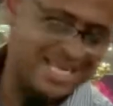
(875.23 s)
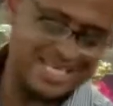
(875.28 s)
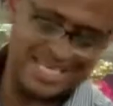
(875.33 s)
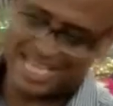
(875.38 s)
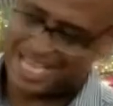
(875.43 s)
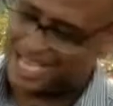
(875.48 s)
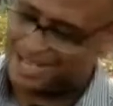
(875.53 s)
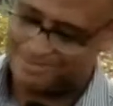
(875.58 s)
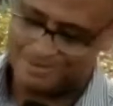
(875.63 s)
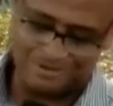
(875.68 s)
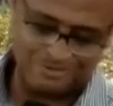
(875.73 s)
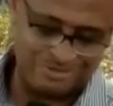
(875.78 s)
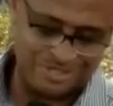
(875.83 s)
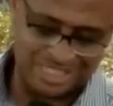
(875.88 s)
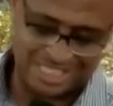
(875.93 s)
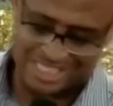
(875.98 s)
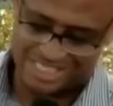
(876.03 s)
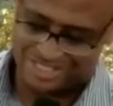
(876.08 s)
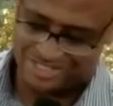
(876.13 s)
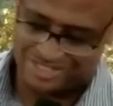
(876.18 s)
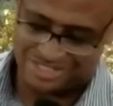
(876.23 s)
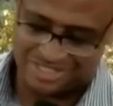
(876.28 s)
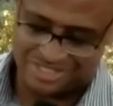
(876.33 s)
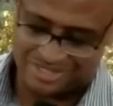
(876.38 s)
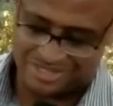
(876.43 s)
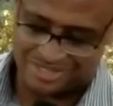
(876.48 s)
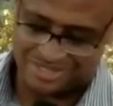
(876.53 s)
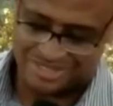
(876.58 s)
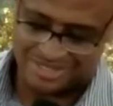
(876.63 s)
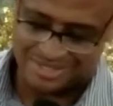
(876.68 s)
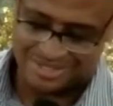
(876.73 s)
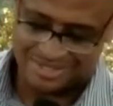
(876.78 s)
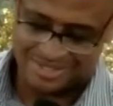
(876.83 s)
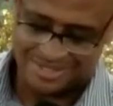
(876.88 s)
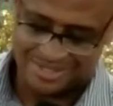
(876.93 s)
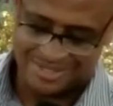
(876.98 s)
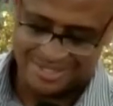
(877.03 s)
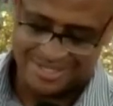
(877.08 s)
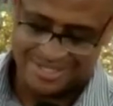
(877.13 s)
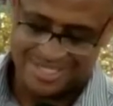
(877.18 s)
name of Jesus,
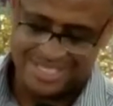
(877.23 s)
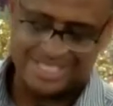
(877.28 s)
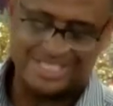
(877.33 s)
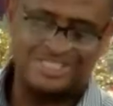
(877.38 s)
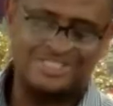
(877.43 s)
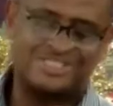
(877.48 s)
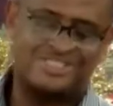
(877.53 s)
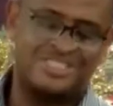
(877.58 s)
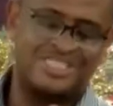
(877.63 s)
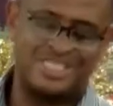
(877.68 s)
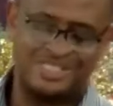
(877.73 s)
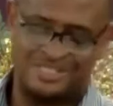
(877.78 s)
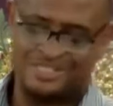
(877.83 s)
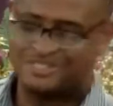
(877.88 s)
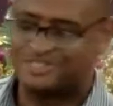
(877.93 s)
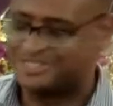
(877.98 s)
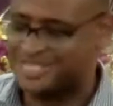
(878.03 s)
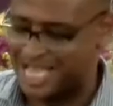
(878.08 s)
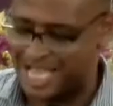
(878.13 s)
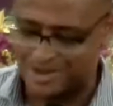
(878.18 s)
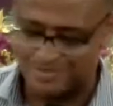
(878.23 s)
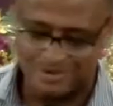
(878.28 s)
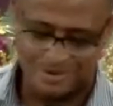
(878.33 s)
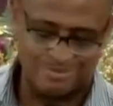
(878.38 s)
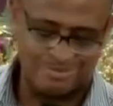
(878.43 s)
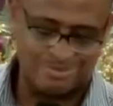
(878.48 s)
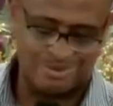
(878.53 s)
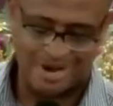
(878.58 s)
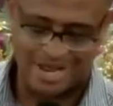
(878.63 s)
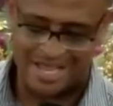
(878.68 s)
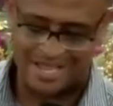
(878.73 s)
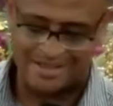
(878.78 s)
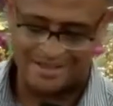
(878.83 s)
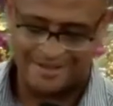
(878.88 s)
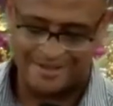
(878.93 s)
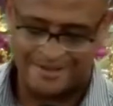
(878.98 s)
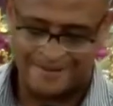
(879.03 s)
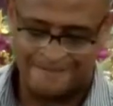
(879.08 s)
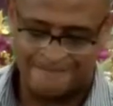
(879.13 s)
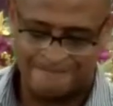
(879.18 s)
in Jesus' name we pray.
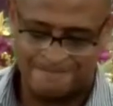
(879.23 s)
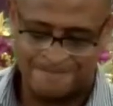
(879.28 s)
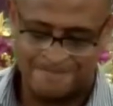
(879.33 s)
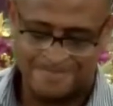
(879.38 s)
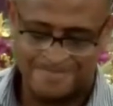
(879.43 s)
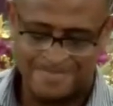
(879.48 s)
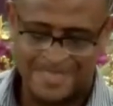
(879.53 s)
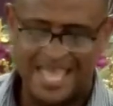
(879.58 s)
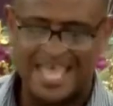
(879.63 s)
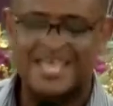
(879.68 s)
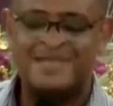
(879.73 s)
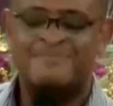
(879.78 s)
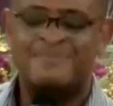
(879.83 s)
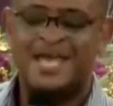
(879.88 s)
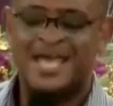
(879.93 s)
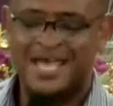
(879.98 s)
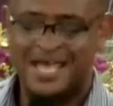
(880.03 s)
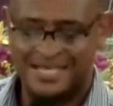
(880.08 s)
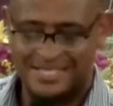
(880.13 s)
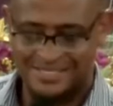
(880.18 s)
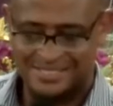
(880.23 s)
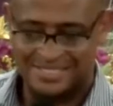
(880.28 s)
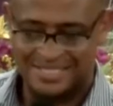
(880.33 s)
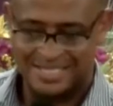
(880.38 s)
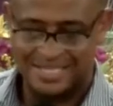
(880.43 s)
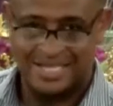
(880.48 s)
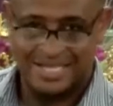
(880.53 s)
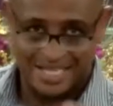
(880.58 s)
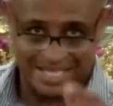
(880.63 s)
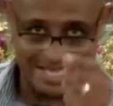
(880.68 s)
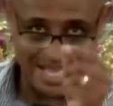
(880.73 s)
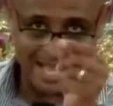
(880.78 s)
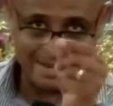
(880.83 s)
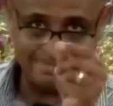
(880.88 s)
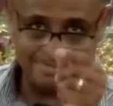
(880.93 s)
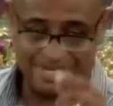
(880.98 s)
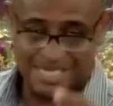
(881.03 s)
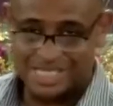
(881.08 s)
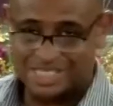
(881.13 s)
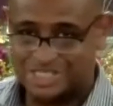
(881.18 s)
Amen.
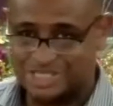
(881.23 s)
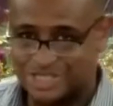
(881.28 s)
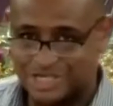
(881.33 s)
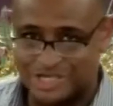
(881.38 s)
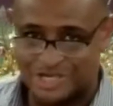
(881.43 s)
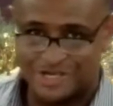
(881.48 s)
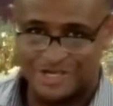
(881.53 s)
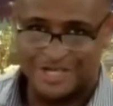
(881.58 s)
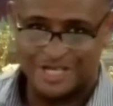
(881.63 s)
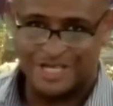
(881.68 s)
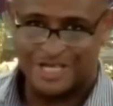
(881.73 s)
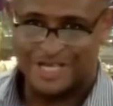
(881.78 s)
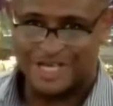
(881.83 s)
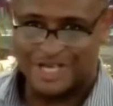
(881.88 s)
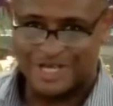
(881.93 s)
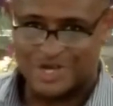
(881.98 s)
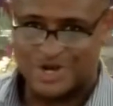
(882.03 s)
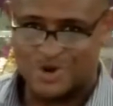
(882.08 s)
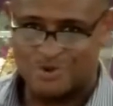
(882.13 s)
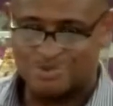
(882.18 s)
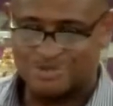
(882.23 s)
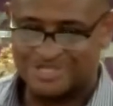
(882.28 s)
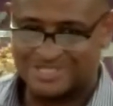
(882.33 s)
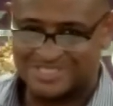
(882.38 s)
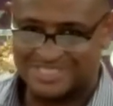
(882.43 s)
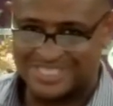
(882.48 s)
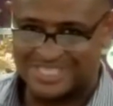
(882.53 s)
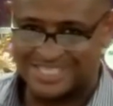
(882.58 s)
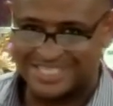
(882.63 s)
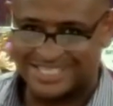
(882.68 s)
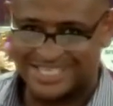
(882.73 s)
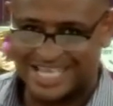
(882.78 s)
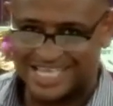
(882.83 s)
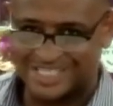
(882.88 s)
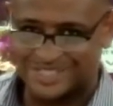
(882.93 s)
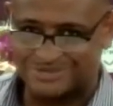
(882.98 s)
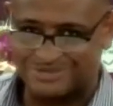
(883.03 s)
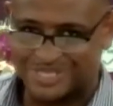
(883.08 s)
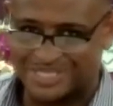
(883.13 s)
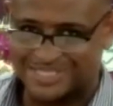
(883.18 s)
God bless you, and hope you see you
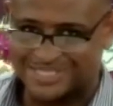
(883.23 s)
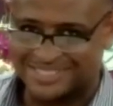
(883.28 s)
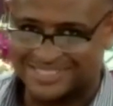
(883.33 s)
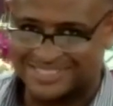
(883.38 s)
next week.